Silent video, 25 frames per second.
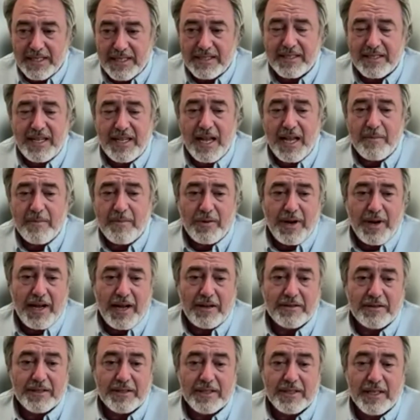This time
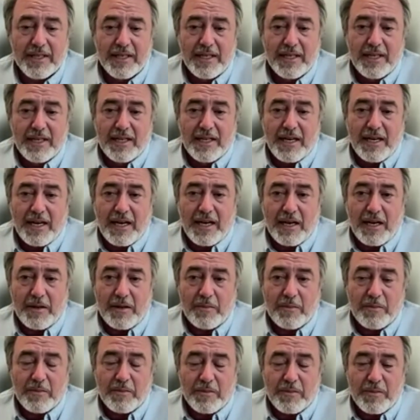around,
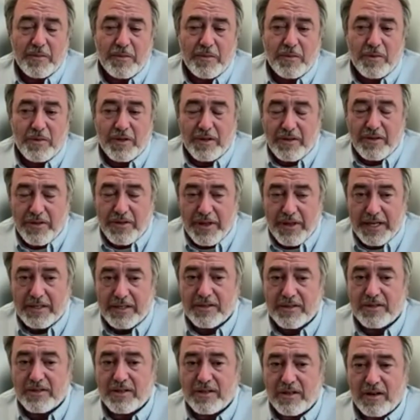
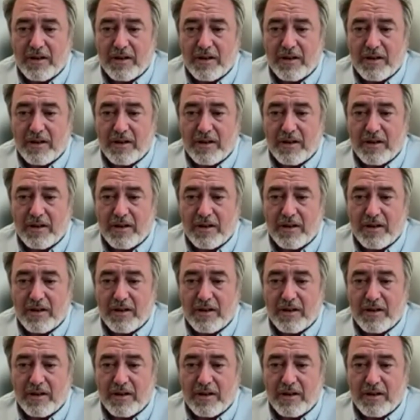animals